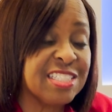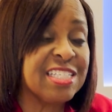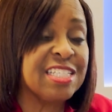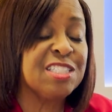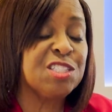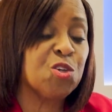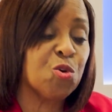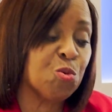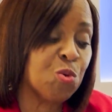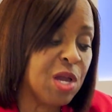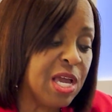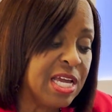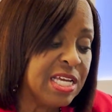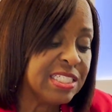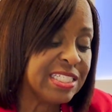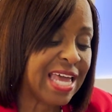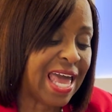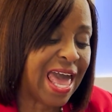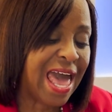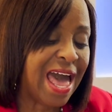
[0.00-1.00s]
And so
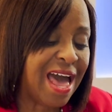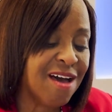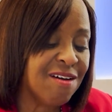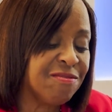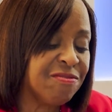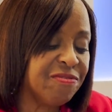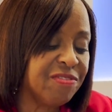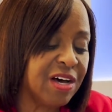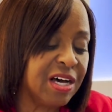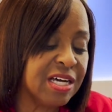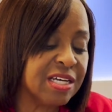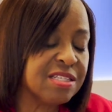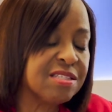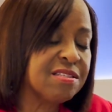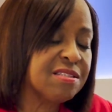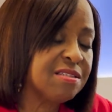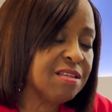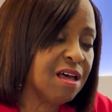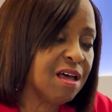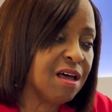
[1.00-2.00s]
to have
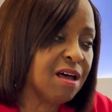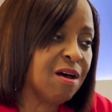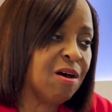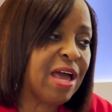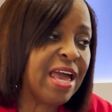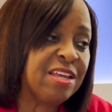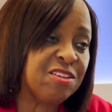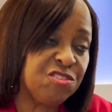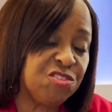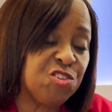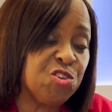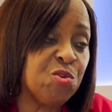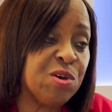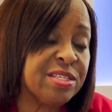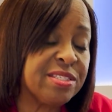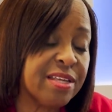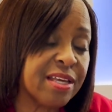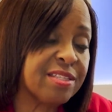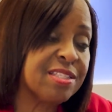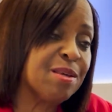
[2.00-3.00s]
us as
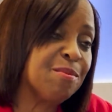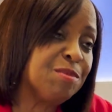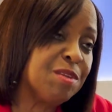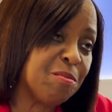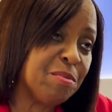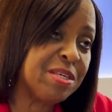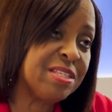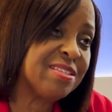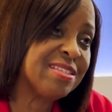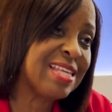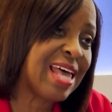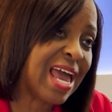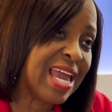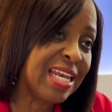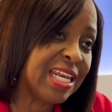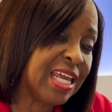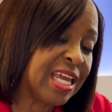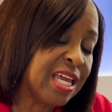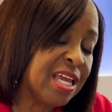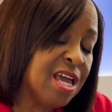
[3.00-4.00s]
U.S. EXIM to be
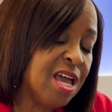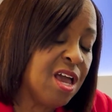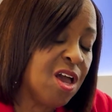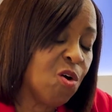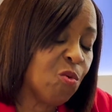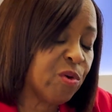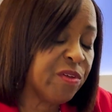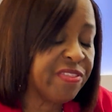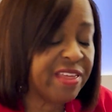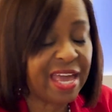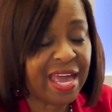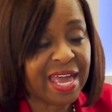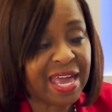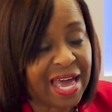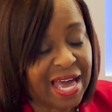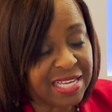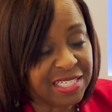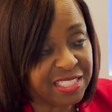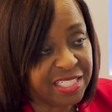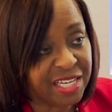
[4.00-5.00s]
signing with the
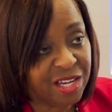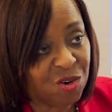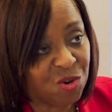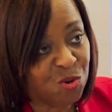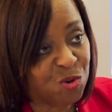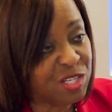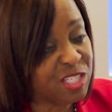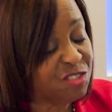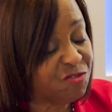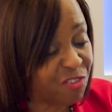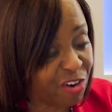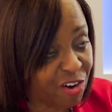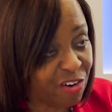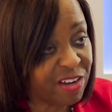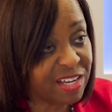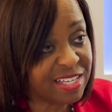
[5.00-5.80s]
AIDO, it's very